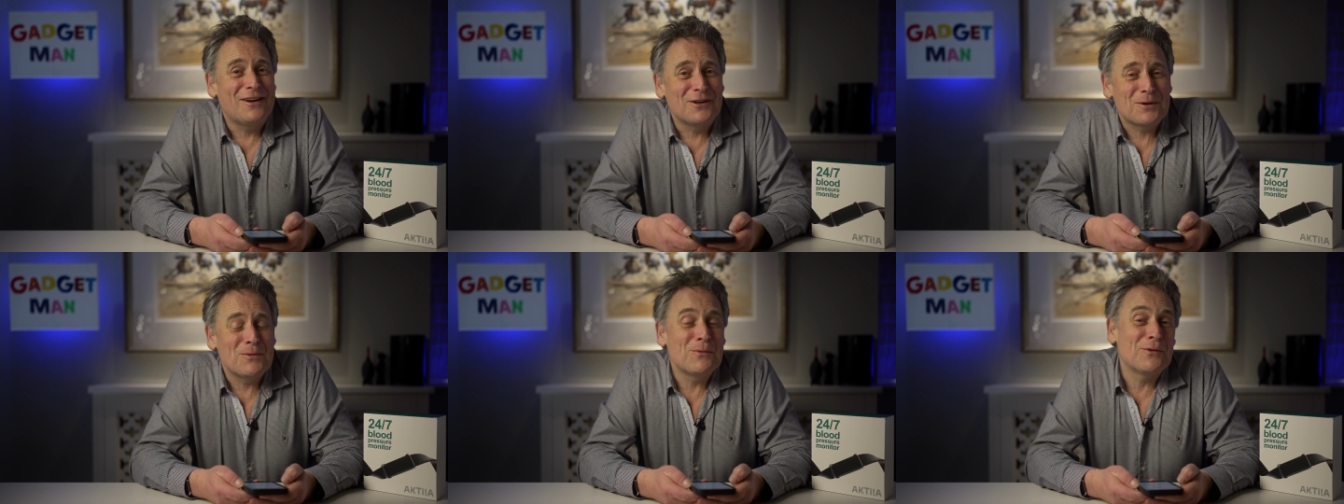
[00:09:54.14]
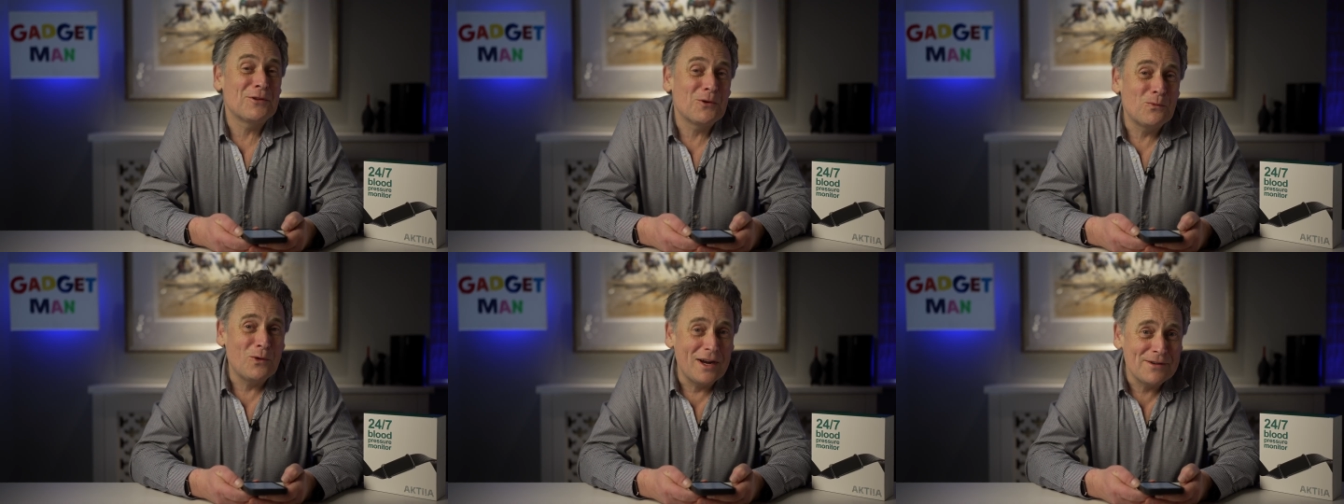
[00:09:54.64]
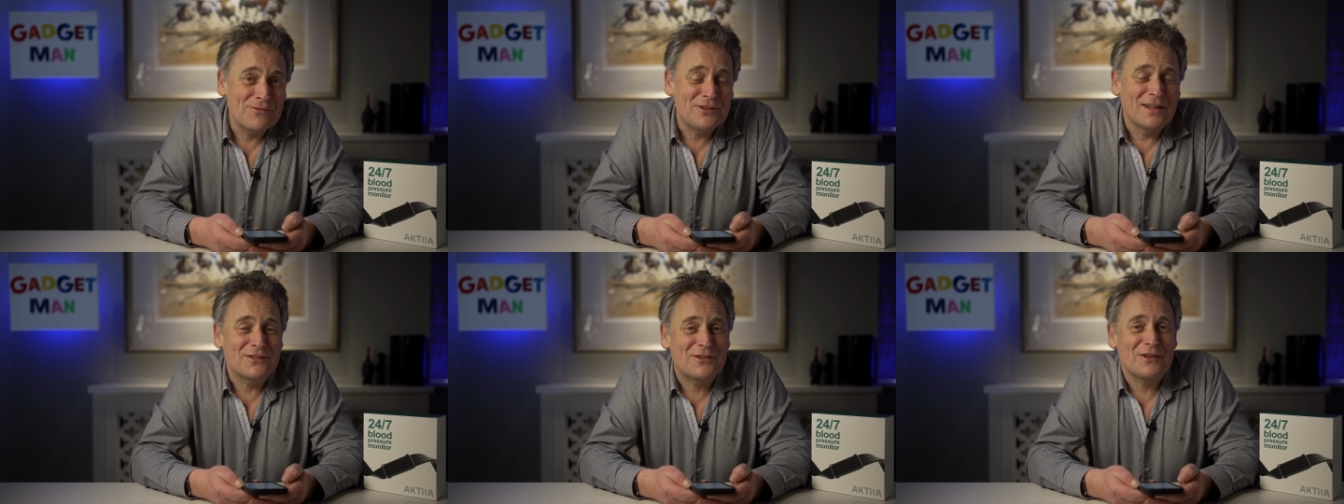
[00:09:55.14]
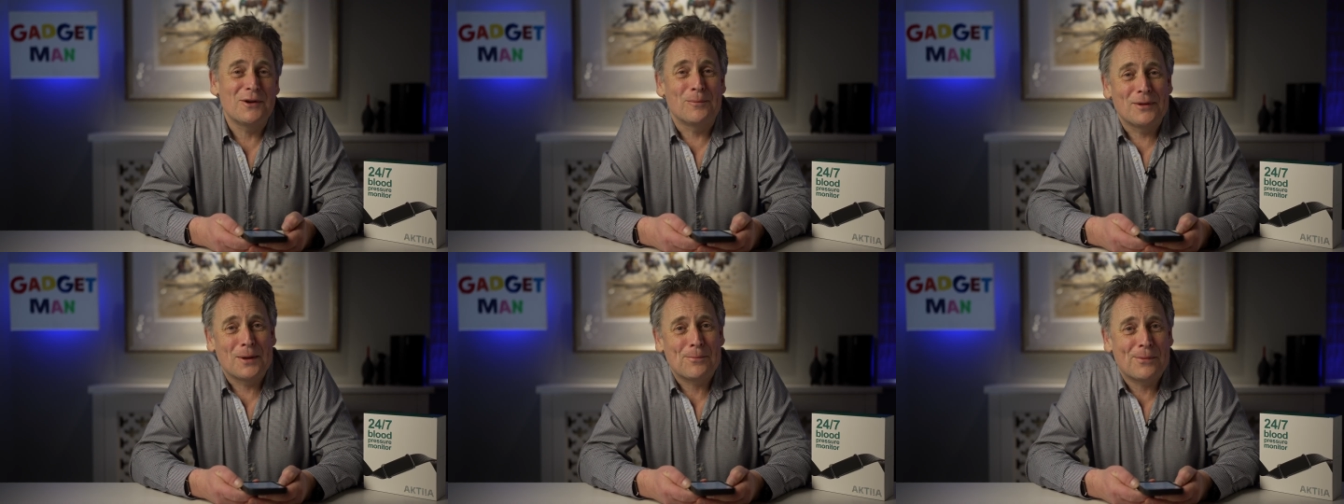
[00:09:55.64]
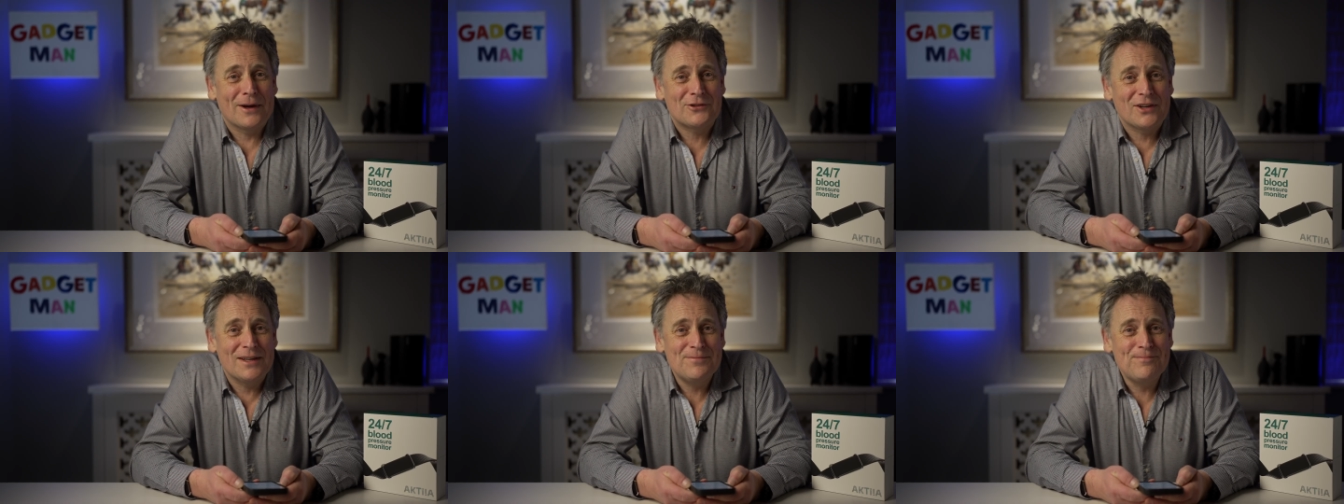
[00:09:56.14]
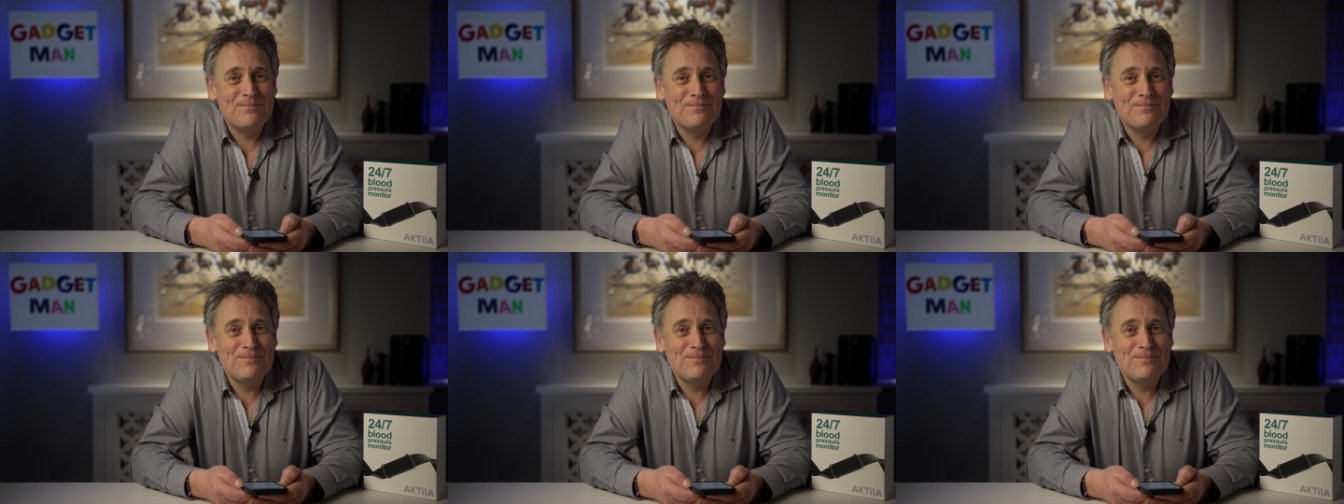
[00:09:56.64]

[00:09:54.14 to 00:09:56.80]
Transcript: argument with your wife does to your blood pressure.